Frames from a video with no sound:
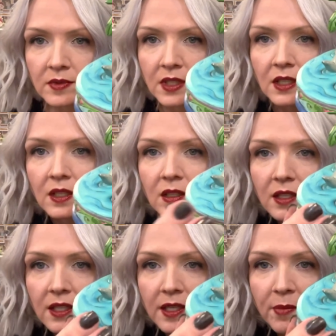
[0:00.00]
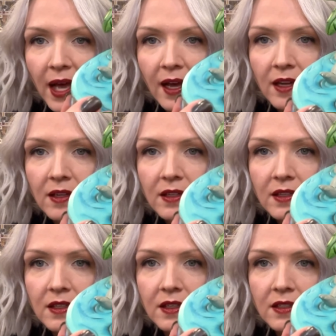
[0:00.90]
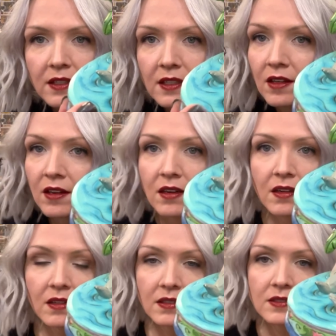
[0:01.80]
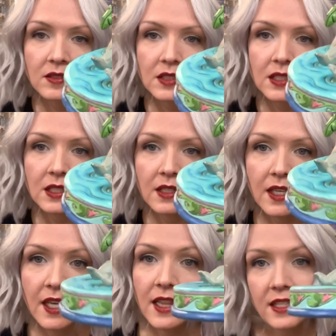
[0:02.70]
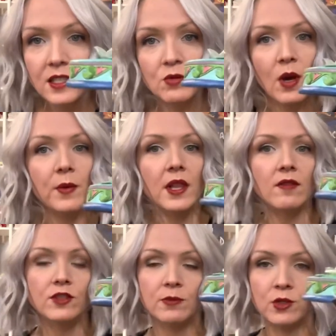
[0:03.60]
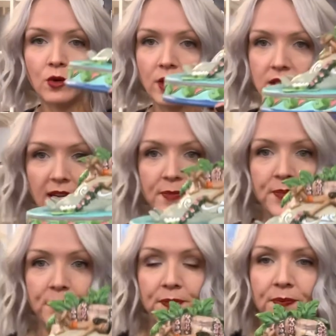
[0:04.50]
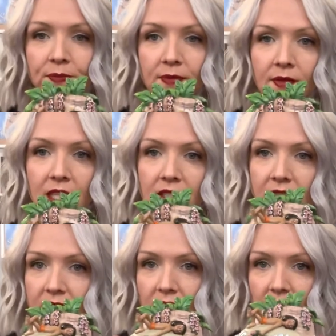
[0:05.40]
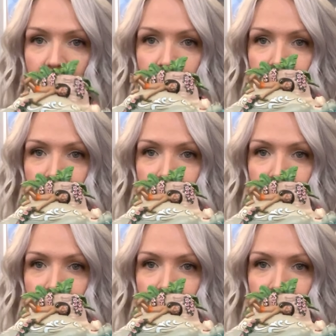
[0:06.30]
A little lily pad. Oh, this is why we love Jim Shore, isn't it? These details.